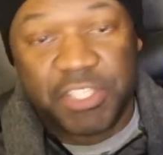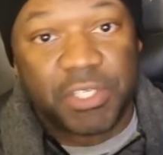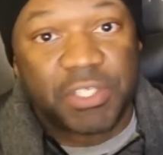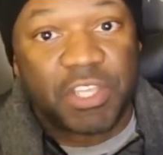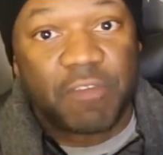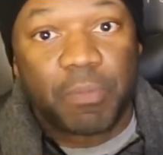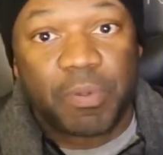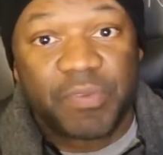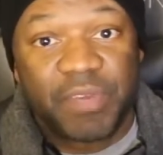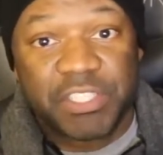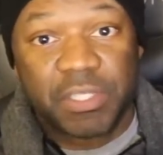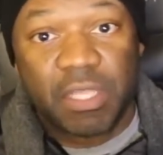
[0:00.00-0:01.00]
yourself a
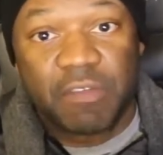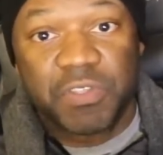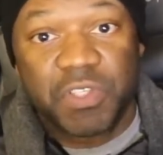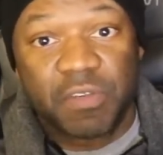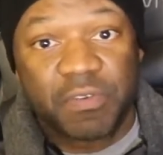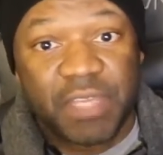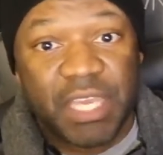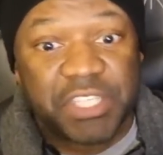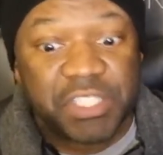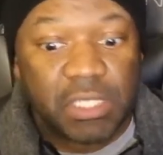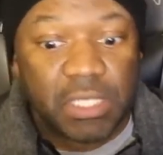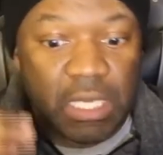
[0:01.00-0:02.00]
professional level
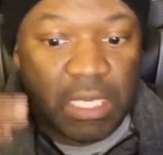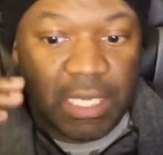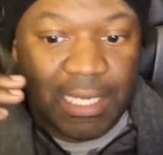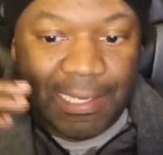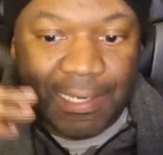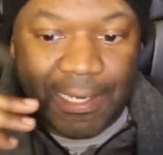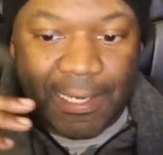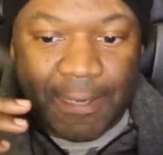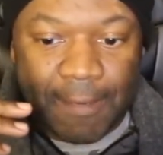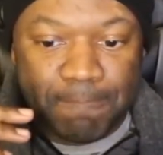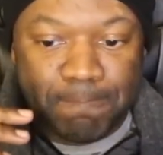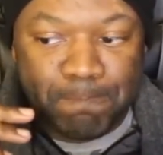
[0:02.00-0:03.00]
certification.
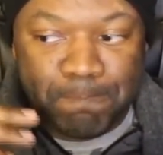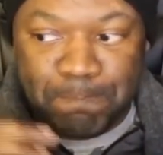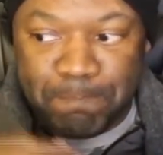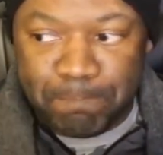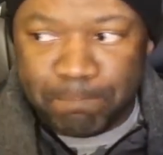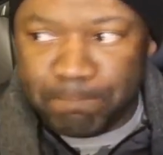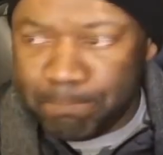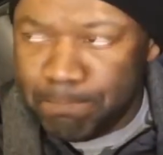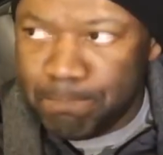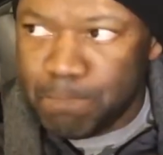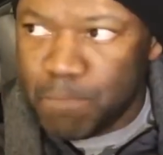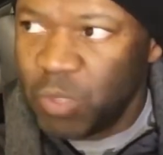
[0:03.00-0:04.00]
What
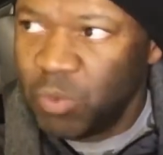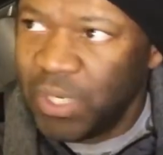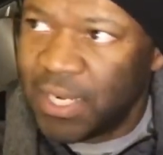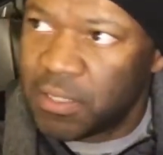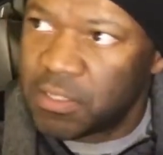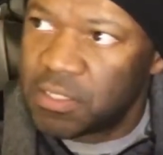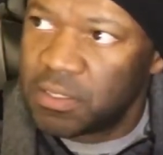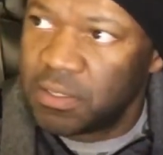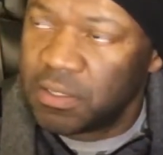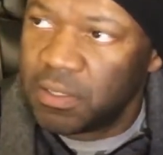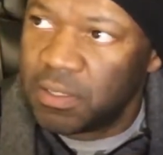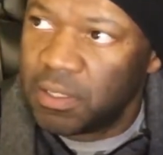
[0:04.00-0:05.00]
else?
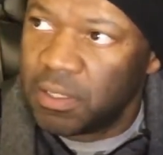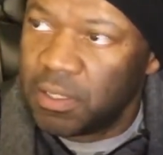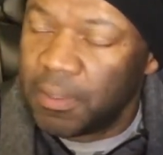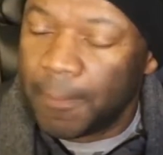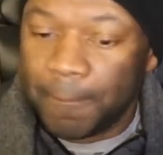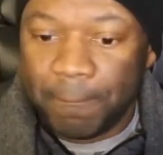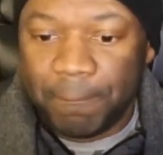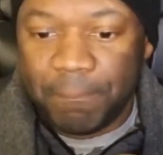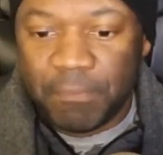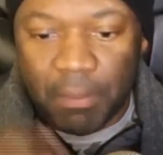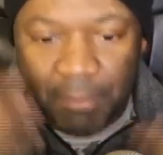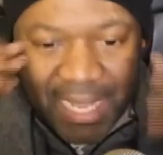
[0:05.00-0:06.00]

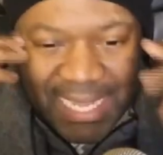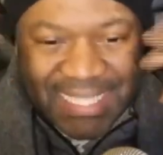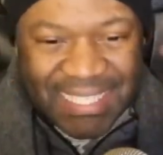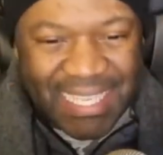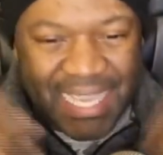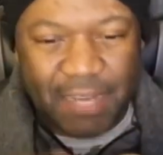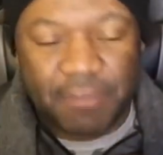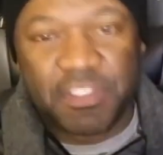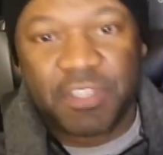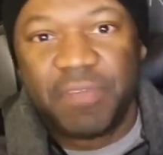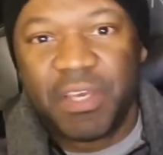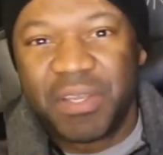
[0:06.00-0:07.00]
The mindset of
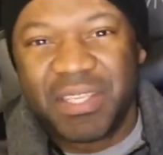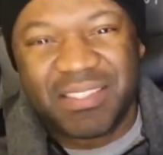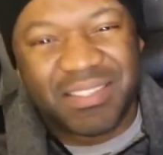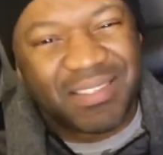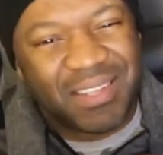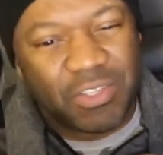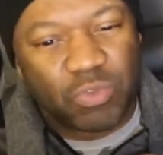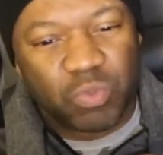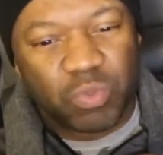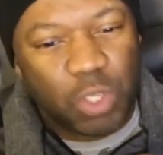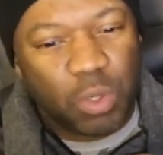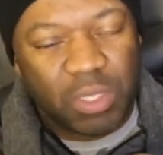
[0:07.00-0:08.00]
civilians is
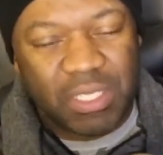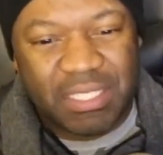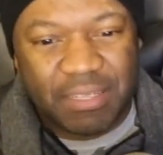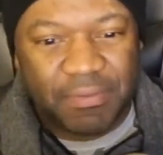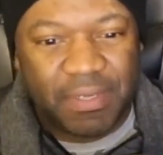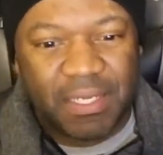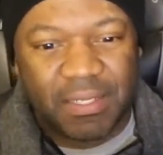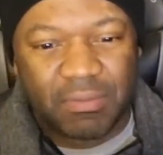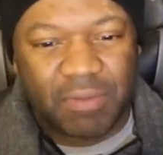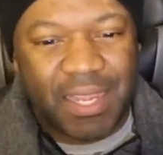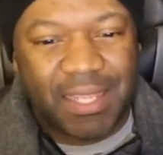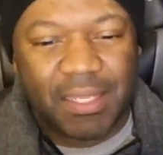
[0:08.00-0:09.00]
totally different,
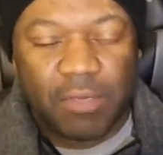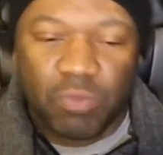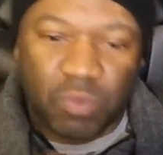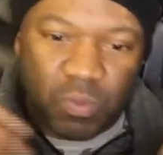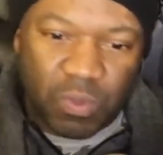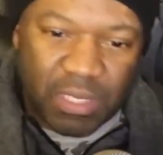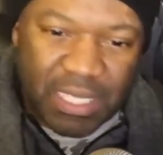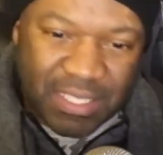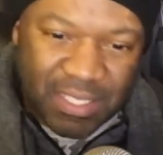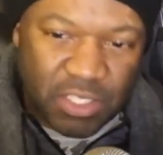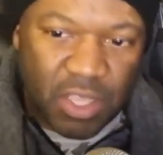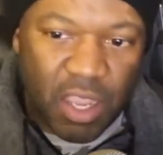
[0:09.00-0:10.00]
right?
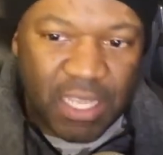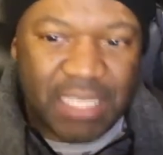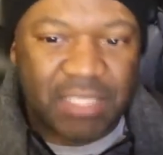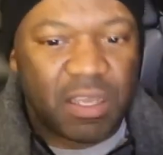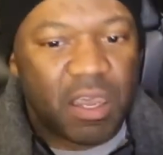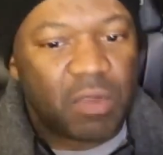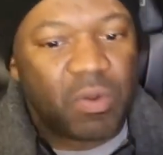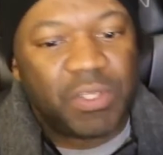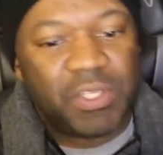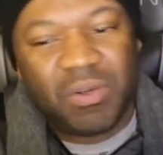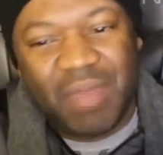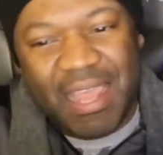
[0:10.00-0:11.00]
It's a dog eat dog.
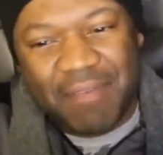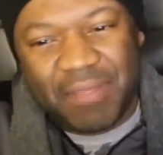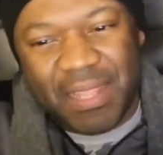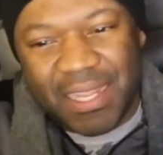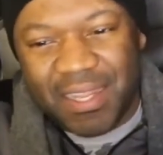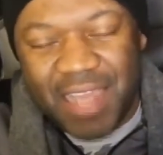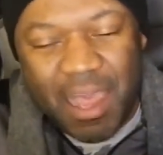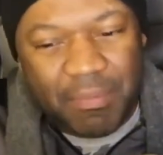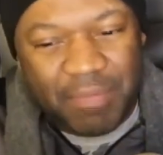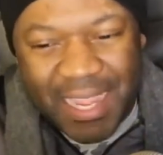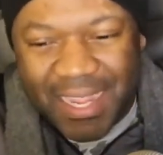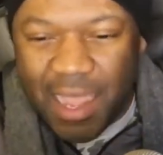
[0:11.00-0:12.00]
You don't have like
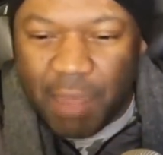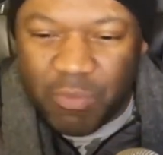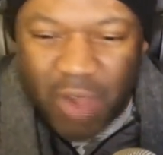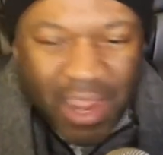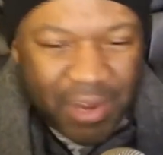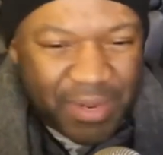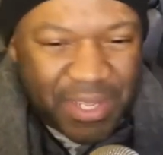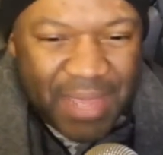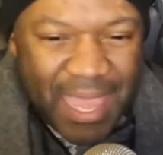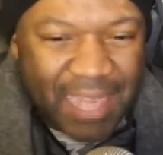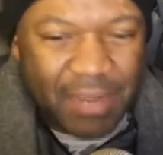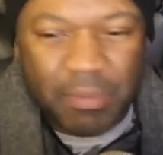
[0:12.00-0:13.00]
that camaraderie you
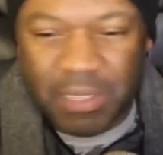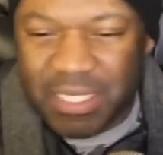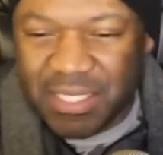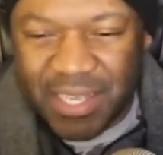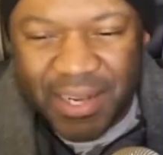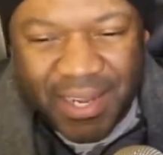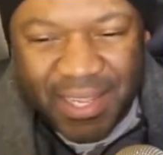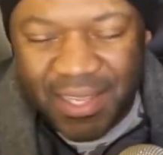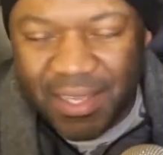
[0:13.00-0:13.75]
had in the military.